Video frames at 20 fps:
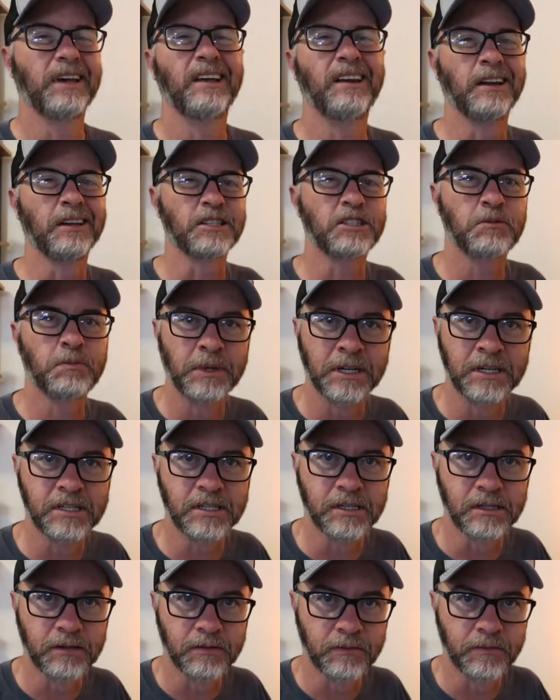
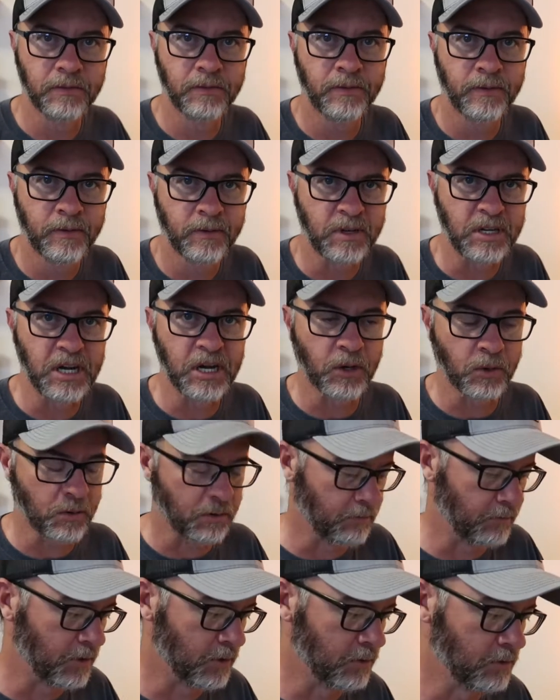inexpensive gear
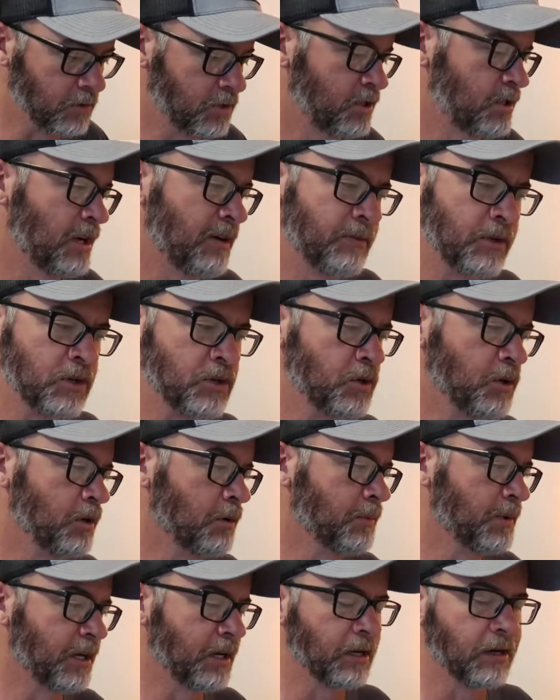reviews, stuff that you
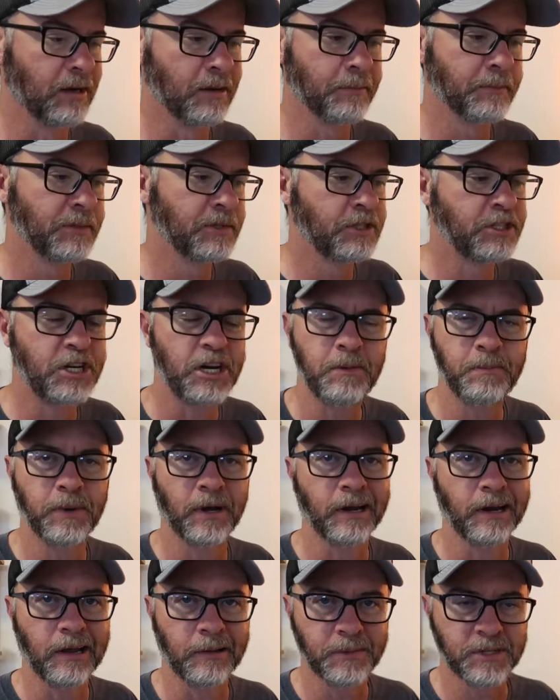can pick up cheap
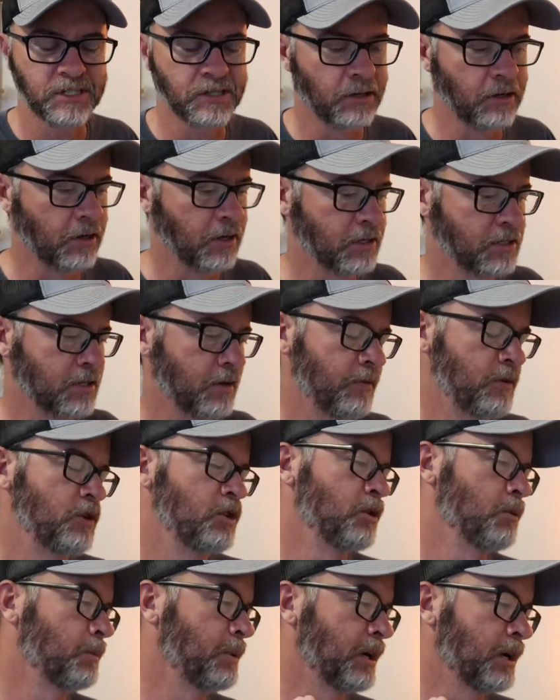on Amazon, stuff that
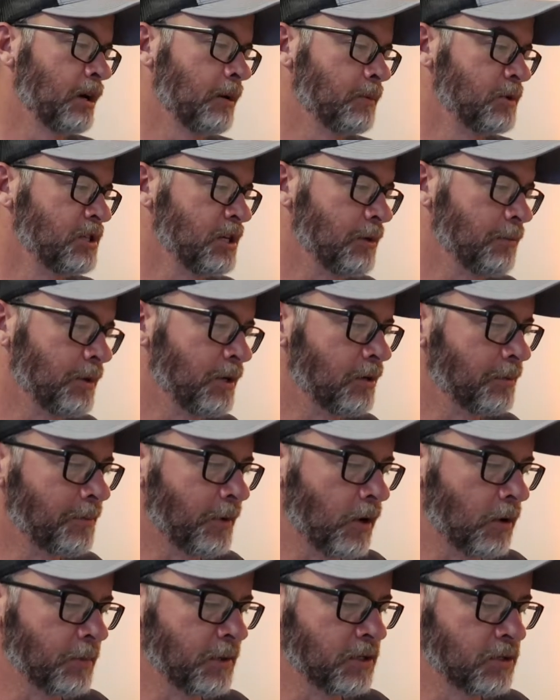you can pick up cheap at
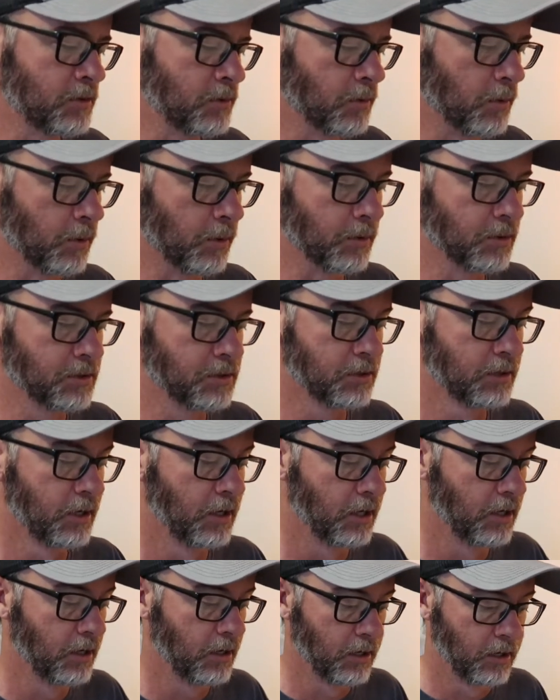department stores.
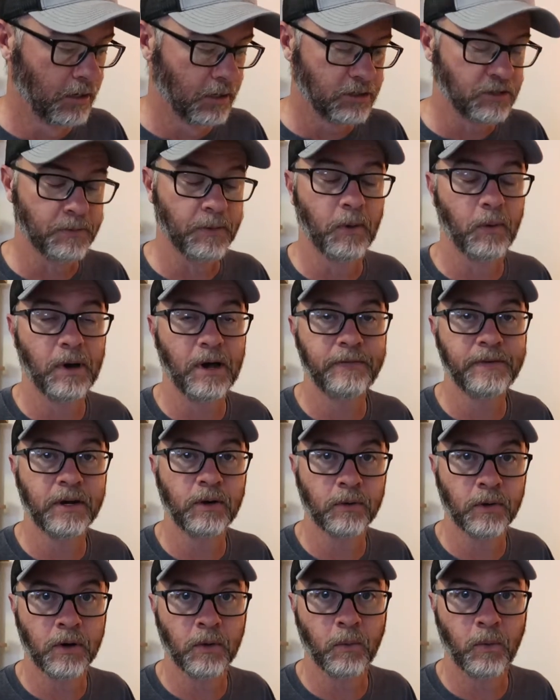So my wife had
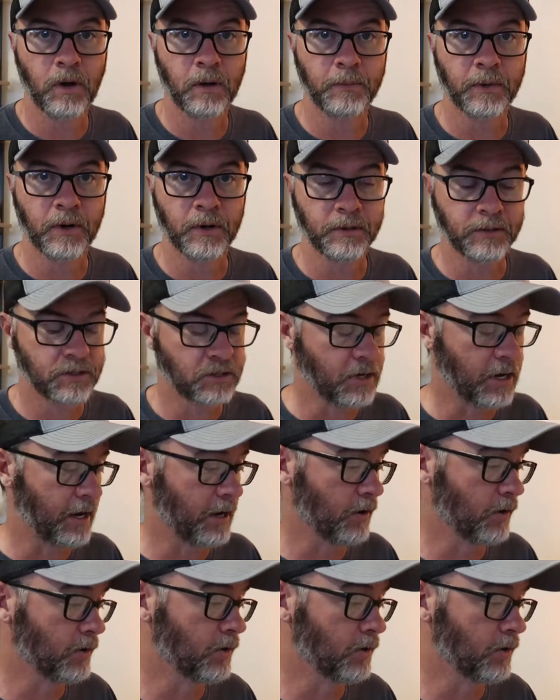to run to Walmart, so I had her